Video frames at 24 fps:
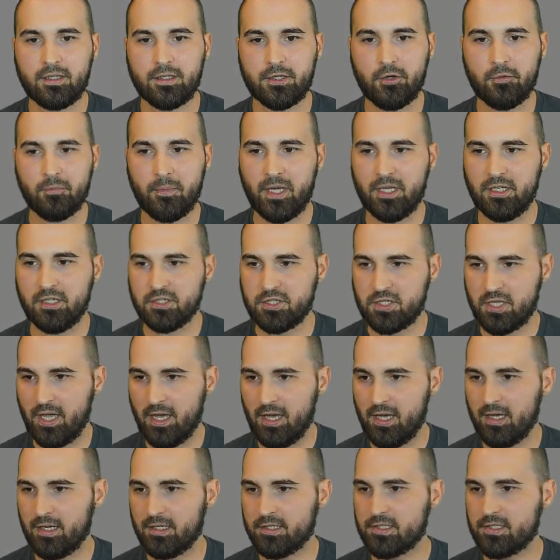on Manage
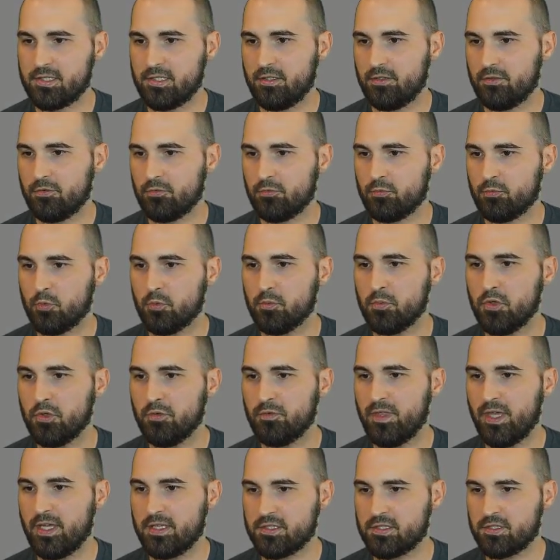Tags,
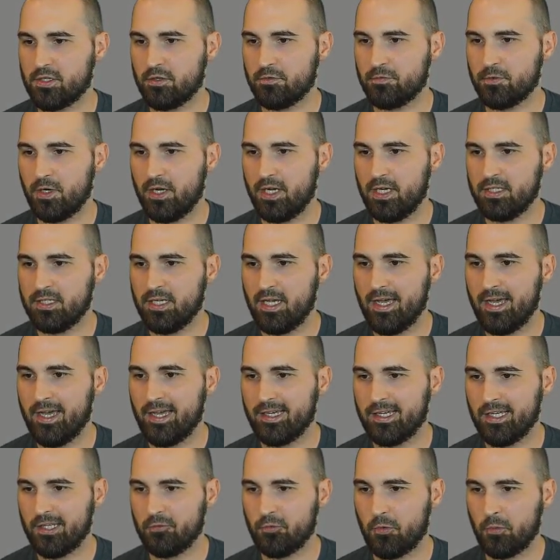remove that server A
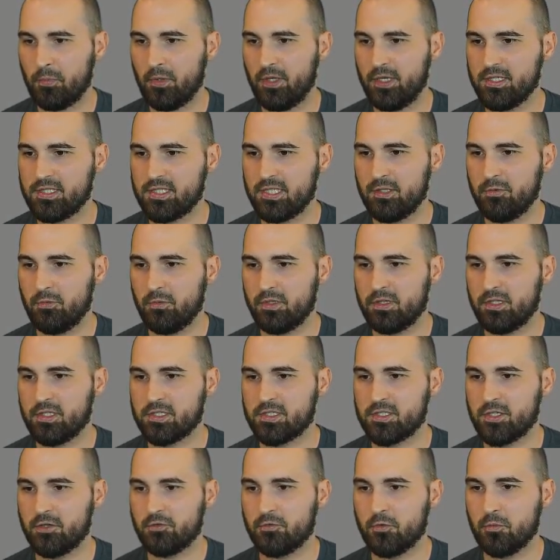tag, and replace it with the
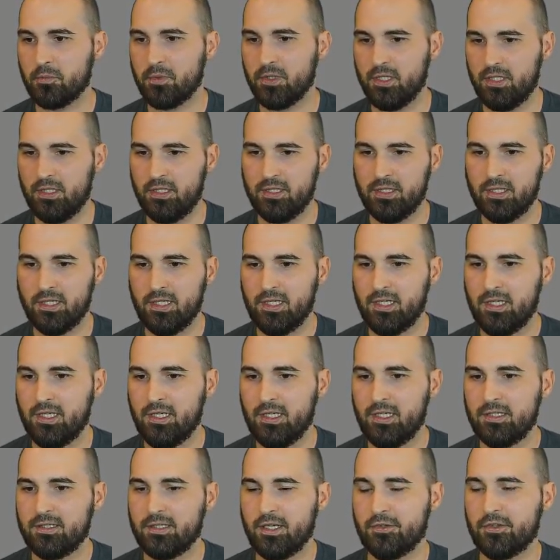server B.
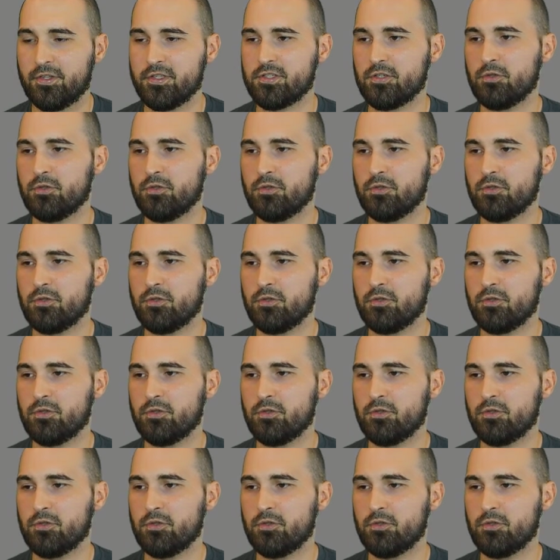Now this will